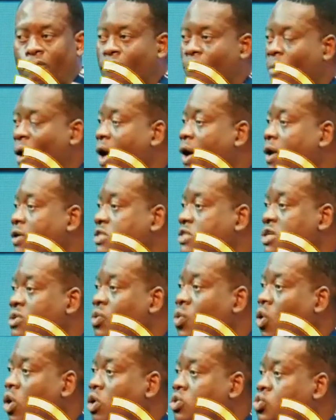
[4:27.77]
Elton
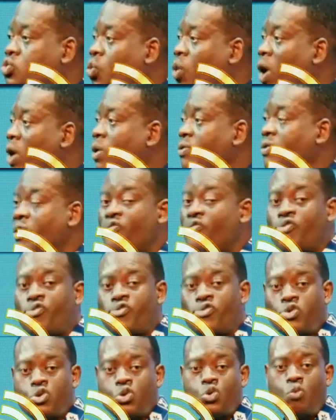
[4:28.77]
was one of the
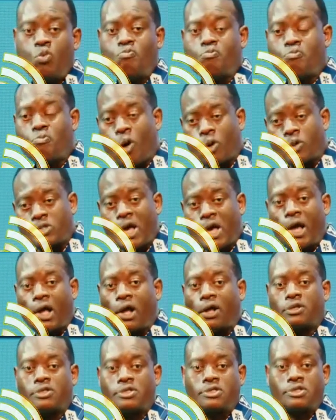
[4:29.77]
few
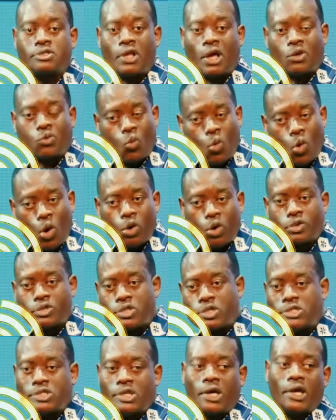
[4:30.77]
mortals that walked
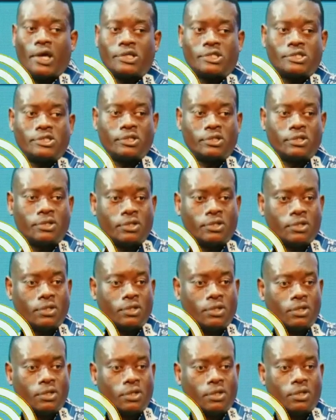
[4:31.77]
this earth
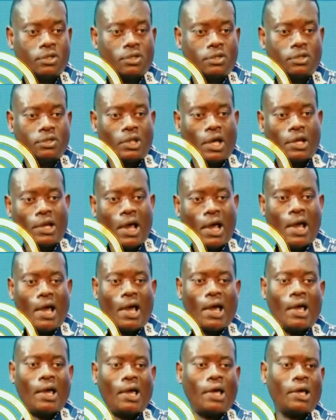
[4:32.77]
that
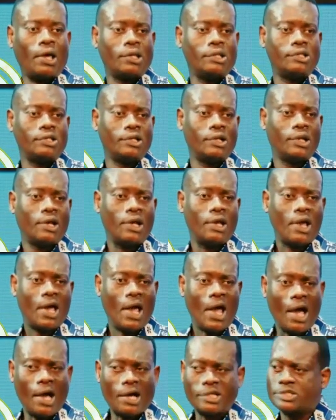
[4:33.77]
had
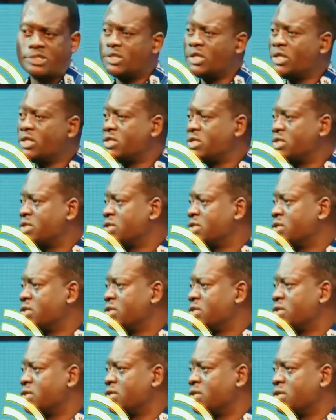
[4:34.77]
access
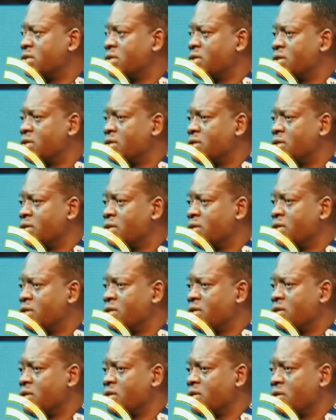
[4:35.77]

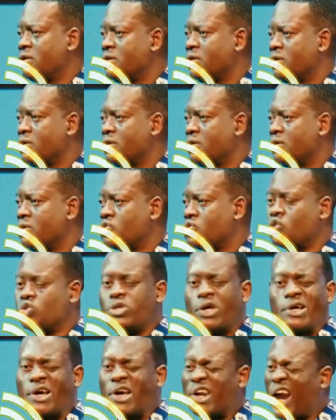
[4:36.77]
to
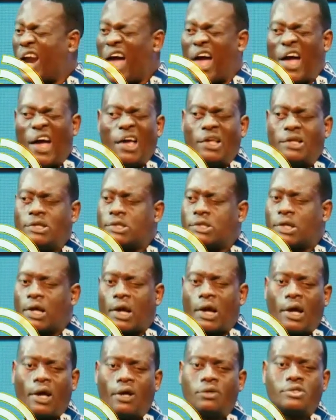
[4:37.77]
the grand
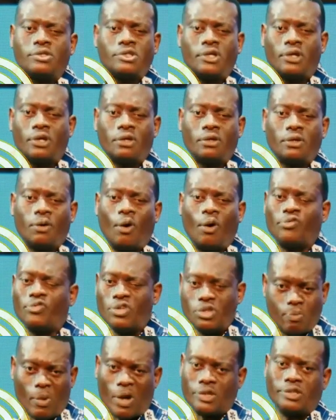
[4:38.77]
council of
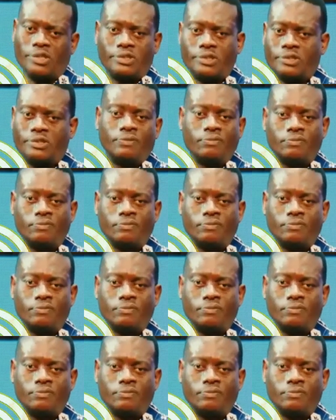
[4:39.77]
His Majesty.